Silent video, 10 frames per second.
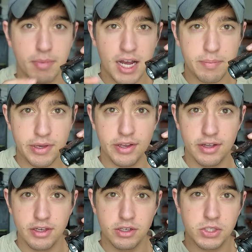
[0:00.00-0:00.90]
in my
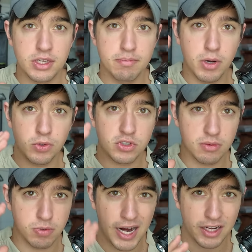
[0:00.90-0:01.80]
opinion, it is the
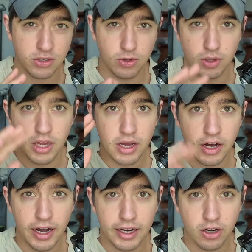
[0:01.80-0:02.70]
most practical
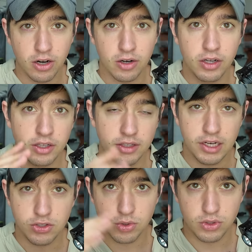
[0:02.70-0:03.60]
IR
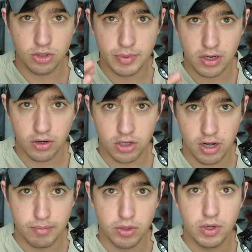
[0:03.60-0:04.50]
laser and illuminator
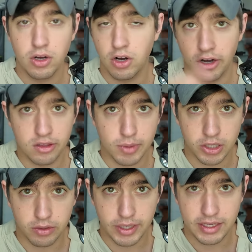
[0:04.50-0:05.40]
combo on the
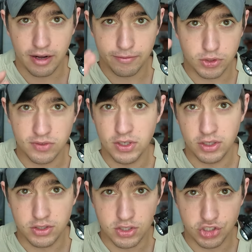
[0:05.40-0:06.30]
market right now for
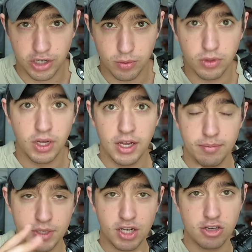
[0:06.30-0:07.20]
civilians in general
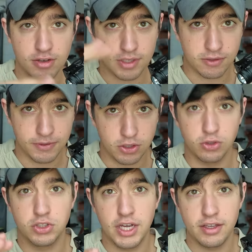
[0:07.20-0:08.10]
because of its
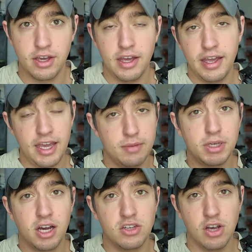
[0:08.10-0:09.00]
feature set and
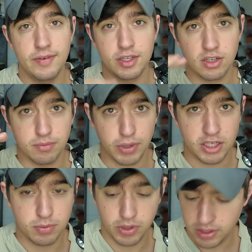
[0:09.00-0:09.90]
because of its
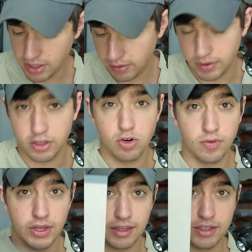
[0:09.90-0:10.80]
price point. We're gonna go
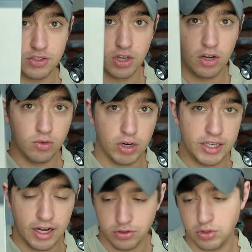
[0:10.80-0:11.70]
over that list
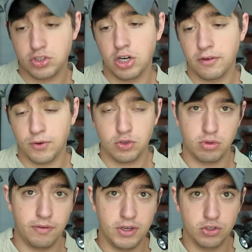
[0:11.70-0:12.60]
right now. So starting
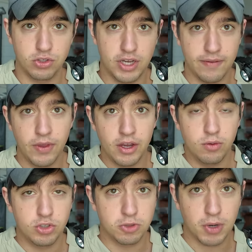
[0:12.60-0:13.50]
first with the feature set,
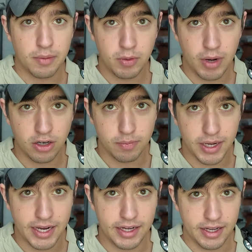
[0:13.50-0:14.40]
which is probably why you're
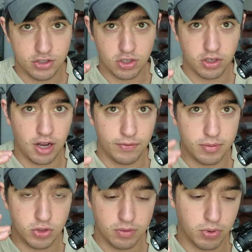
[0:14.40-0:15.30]
buying it, and starting off
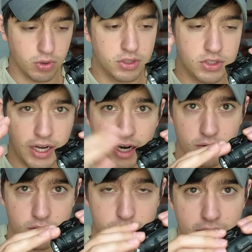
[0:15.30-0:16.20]
with the most important is the
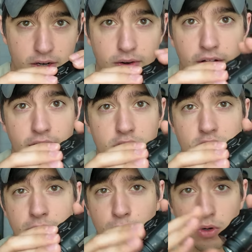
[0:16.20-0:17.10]
IR illuminator.
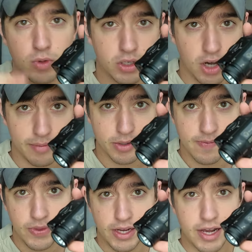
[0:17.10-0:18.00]
This is a 4-in-1
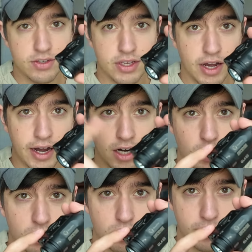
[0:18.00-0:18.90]
combo. It has an
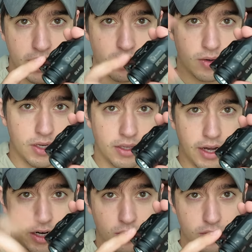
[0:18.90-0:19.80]
IR illuminator, an
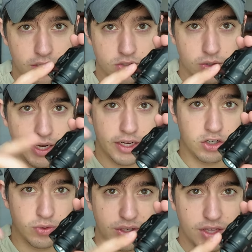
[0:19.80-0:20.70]
IR laser,
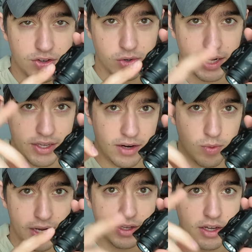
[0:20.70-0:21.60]
a green laser, and a
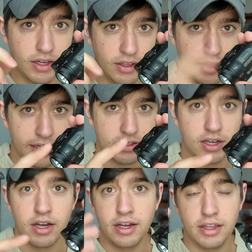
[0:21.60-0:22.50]
white light.
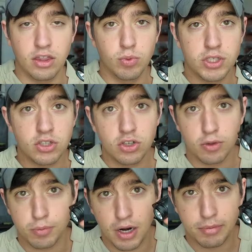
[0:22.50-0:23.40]
Now, the reason
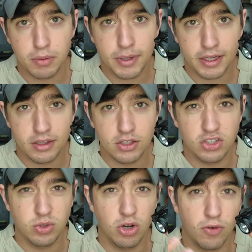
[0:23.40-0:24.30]
you're probably picking
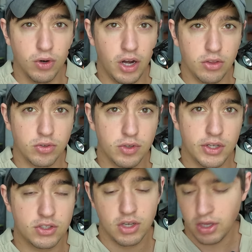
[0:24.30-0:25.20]
this unit over other
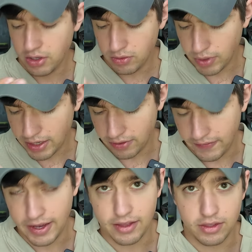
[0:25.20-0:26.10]
units,
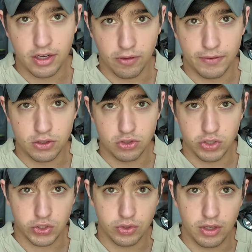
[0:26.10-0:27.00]
well, yeah, the other features
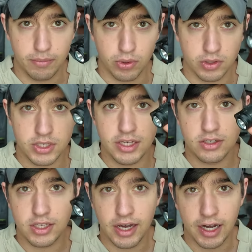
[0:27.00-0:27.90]
are certainly important,
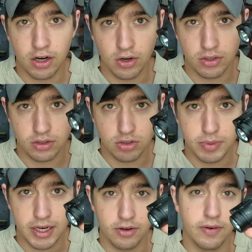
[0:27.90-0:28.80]
is the IR
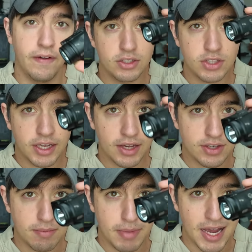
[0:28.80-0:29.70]
illuminator. This thing has a